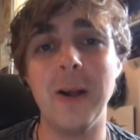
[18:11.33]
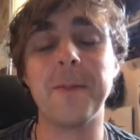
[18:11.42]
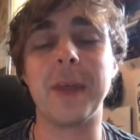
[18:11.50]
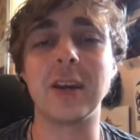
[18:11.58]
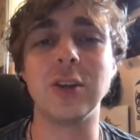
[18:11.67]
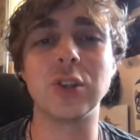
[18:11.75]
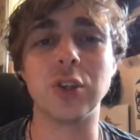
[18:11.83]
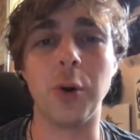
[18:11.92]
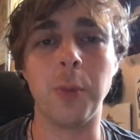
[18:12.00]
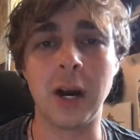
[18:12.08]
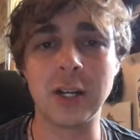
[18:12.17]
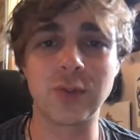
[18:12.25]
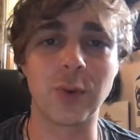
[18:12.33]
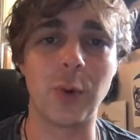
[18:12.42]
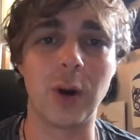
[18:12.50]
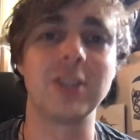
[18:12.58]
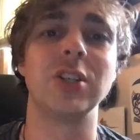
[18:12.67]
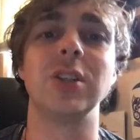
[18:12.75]
thank you so much for
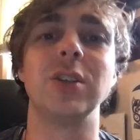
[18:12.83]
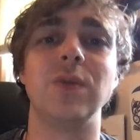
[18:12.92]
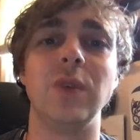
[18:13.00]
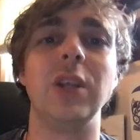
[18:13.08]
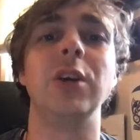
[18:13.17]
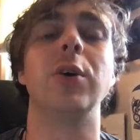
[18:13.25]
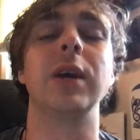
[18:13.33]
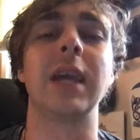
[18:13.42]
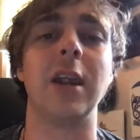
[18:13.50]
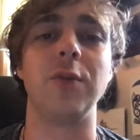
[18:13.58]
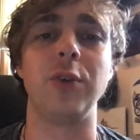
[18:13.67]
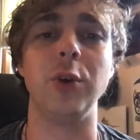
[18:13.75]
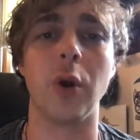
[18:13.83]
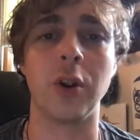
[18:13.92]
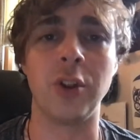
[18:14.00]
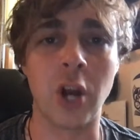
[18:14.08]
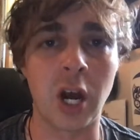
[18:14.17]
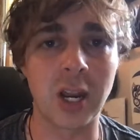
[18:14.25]
watching this video. Again, if you are
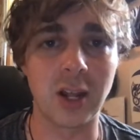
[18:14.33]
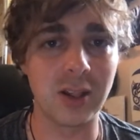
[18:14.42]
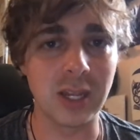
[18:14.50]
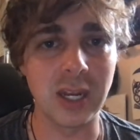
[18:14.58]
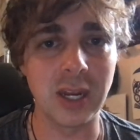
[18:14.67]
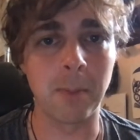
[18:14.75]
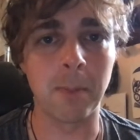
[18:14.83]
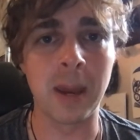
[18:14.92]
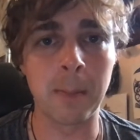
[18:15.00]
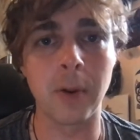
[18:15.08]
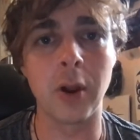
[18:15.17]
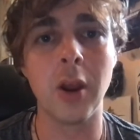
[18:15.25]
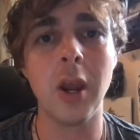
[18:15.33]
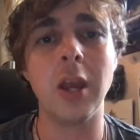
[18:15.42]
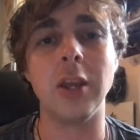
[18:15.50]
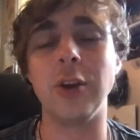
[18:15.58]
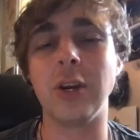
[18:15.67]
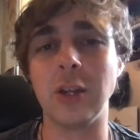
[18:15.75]
not a leading member,
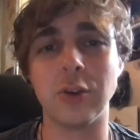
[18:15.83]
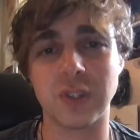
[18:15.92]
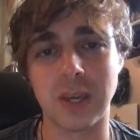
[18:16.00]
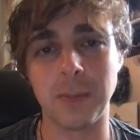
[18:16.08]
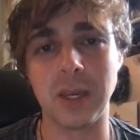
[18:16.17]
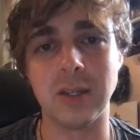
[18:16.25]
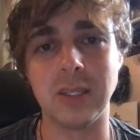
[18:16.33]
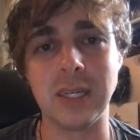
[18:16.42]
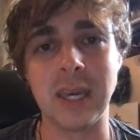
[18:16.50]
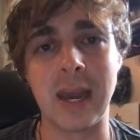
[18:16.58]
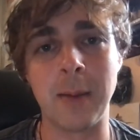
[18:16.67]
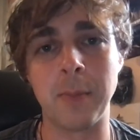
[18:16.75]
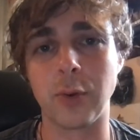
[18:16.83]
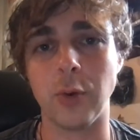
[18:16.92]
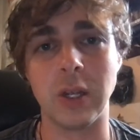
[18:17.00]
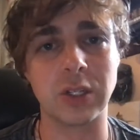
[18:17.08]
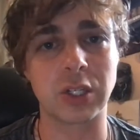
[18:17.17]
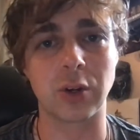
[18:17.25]
you can either send me a DM
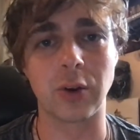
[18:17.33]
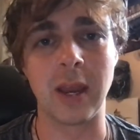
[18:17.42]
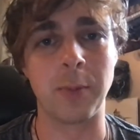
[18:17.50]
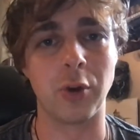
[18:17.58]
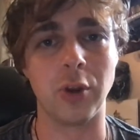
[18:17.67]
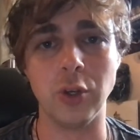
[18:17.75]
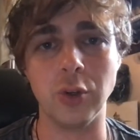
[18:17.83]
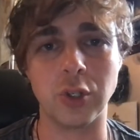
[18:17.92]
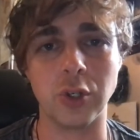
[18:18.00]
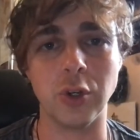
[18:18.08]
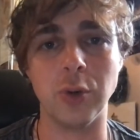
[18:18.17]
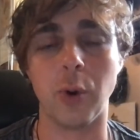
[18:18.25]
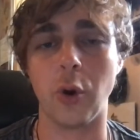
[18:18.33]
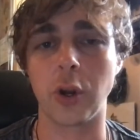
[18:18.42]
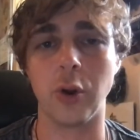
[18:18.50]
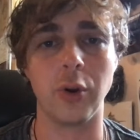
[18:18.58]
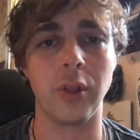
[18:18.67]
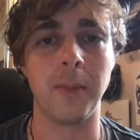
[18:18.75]
through Instagram or YouTube, or
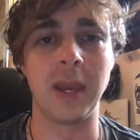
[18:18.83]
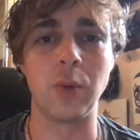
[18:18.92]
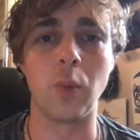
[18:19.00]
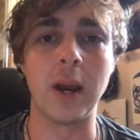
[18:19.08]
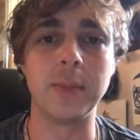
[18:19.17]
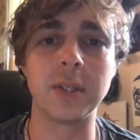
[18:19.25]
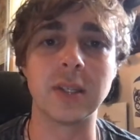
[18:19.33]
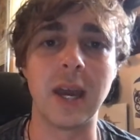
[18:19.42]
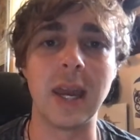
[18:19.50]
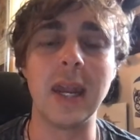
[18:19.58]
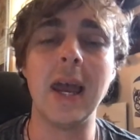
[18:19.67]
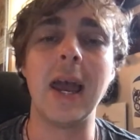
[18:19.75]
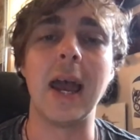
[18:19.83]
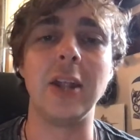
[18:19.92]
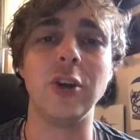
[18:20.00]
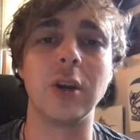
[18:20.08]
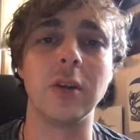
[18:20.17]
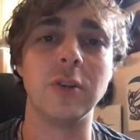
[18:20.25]
go to the main website, and
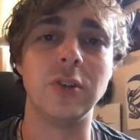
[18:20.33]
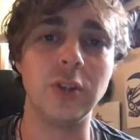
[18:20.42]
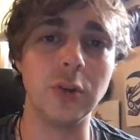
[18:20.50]
you can